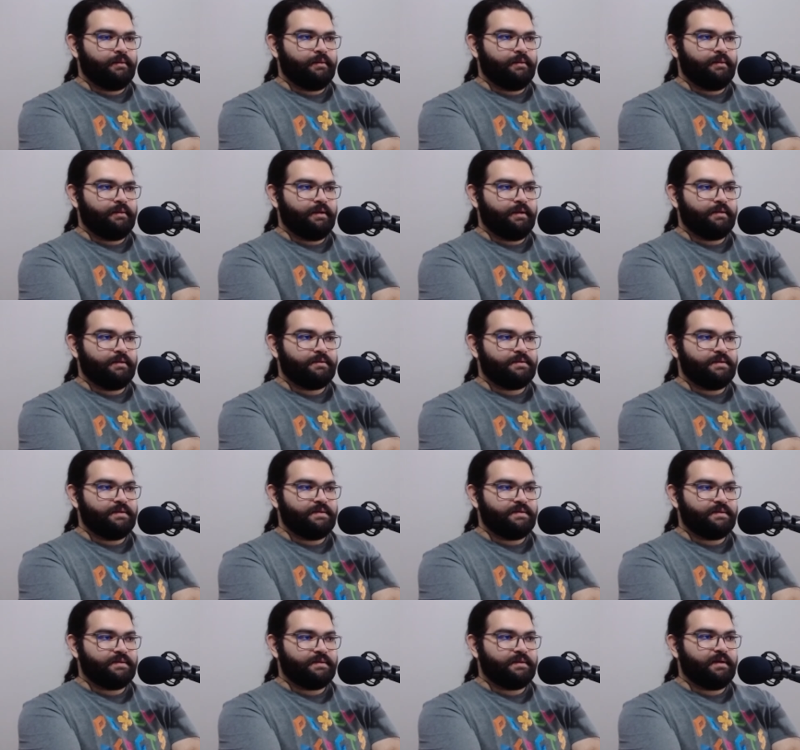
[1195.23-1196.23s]
that's
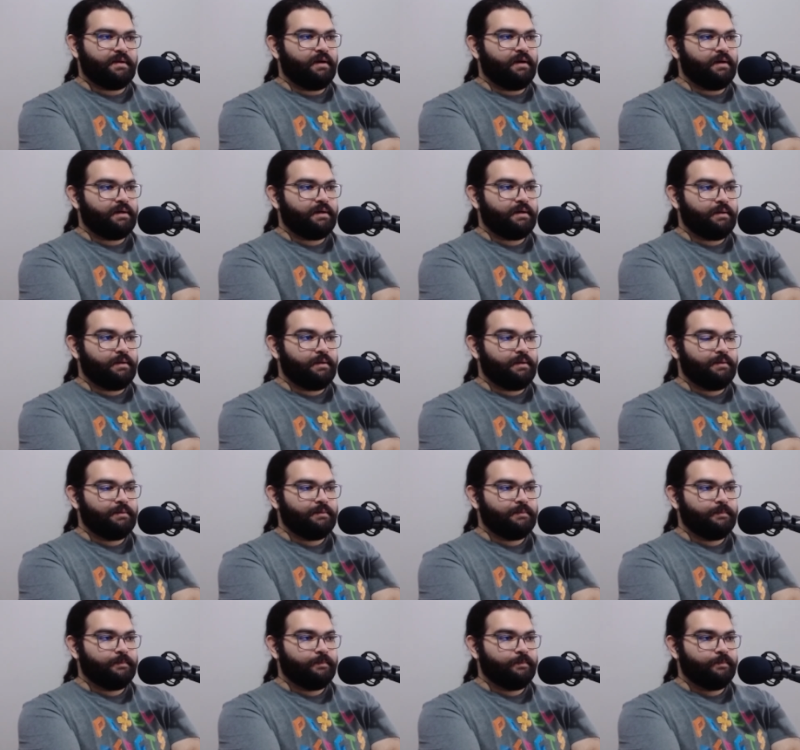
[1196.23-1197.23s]
his uncle
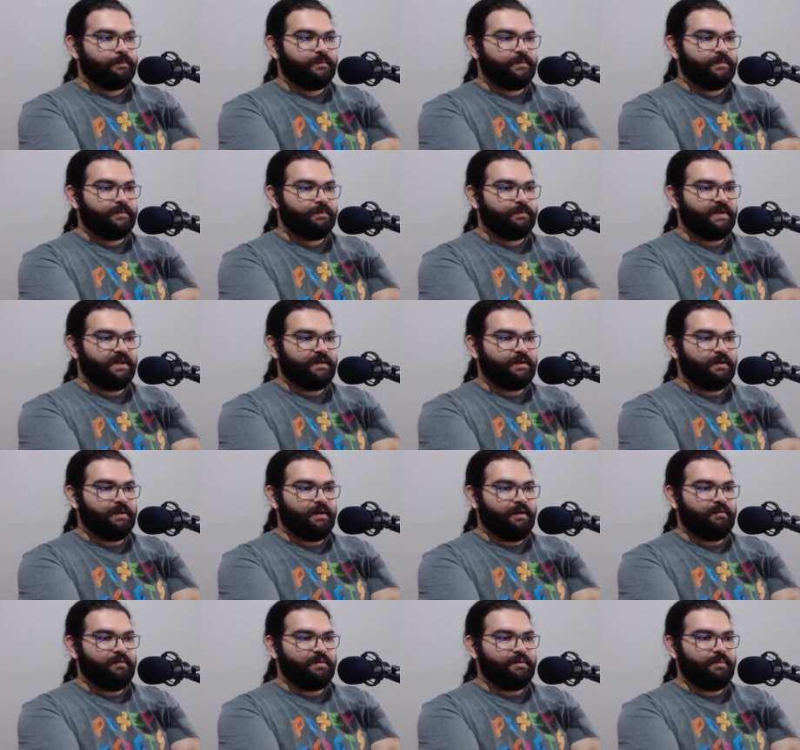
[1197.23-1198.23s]
that he
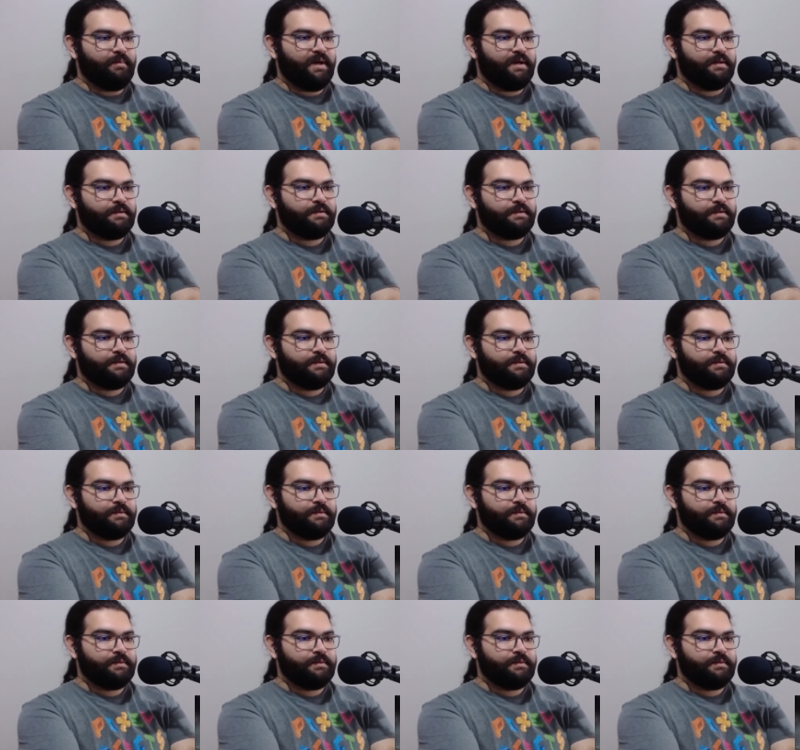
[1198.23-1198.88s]
never met